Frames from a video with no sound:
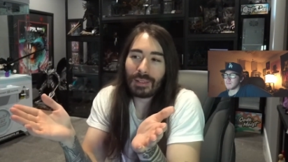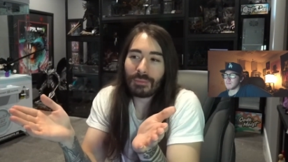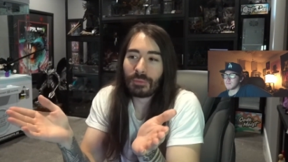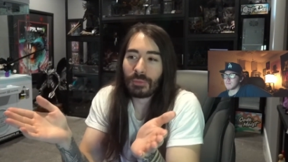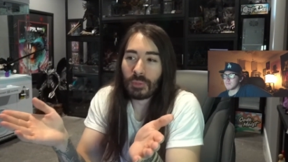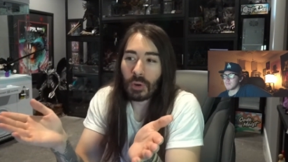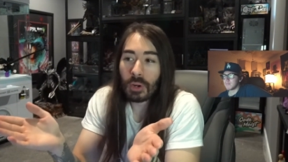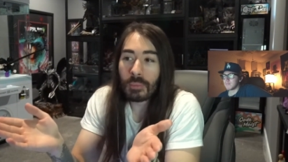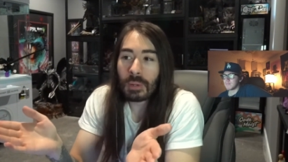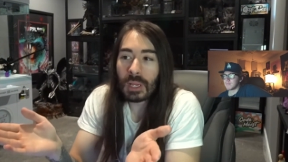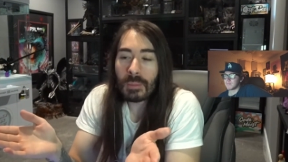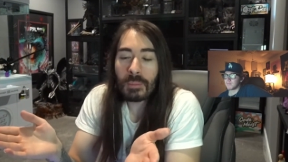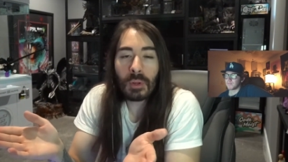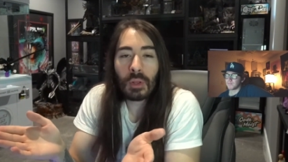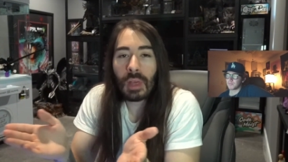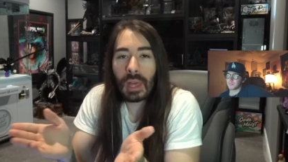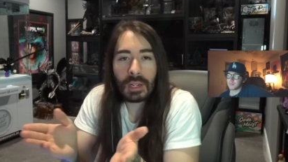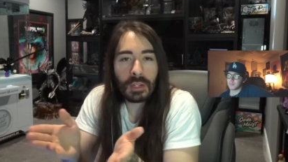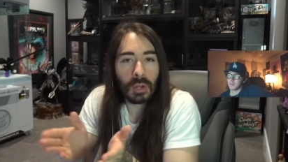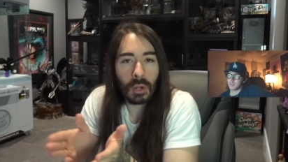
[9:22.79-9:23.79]
for
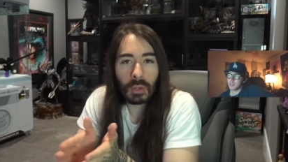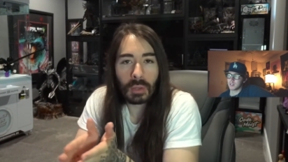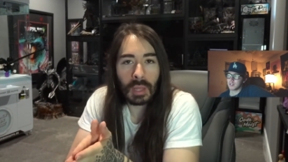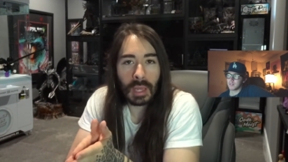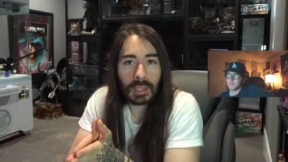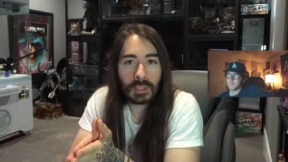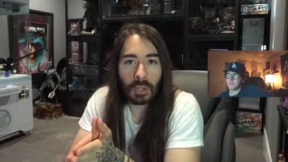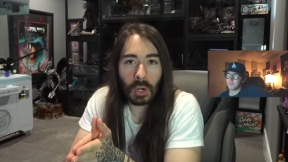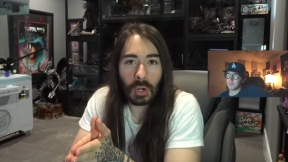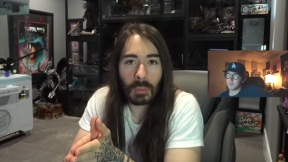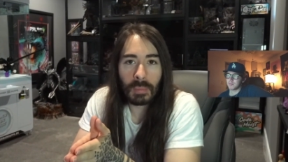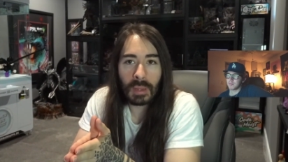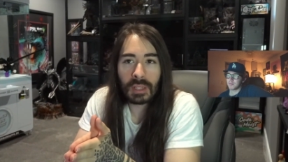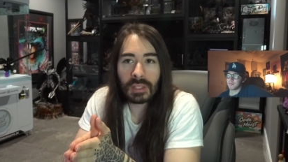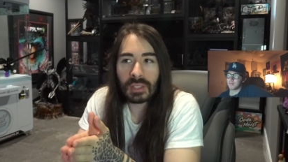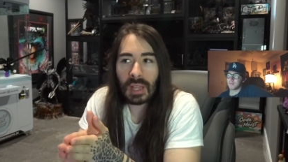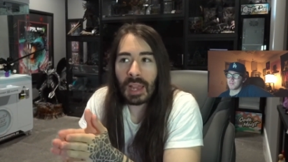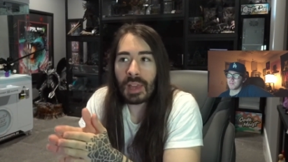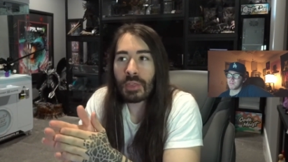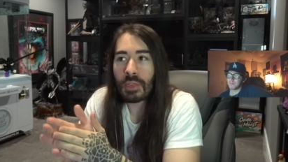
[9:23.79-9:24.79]
people that don't like
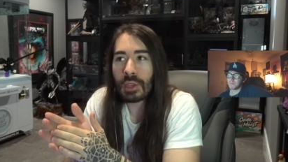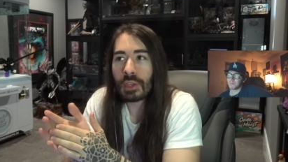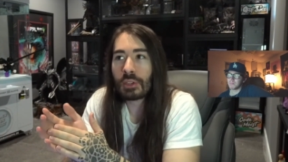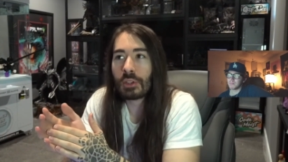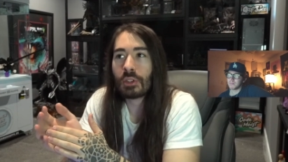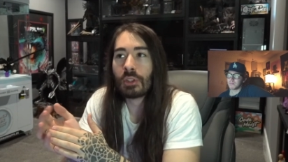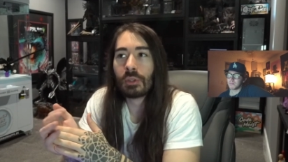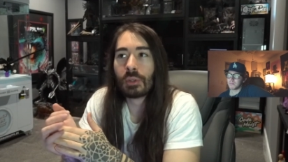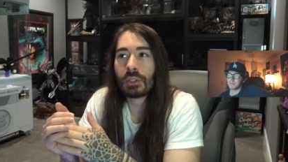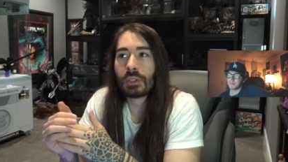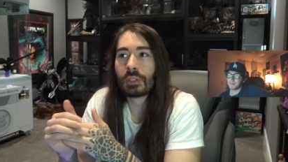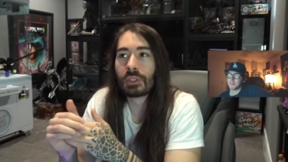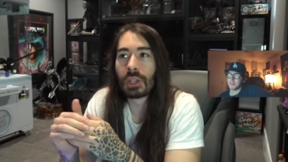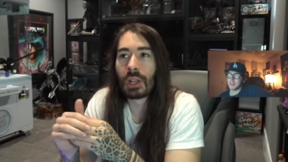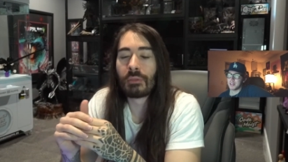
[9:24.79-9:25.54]
turn-based, I think you're doing yourself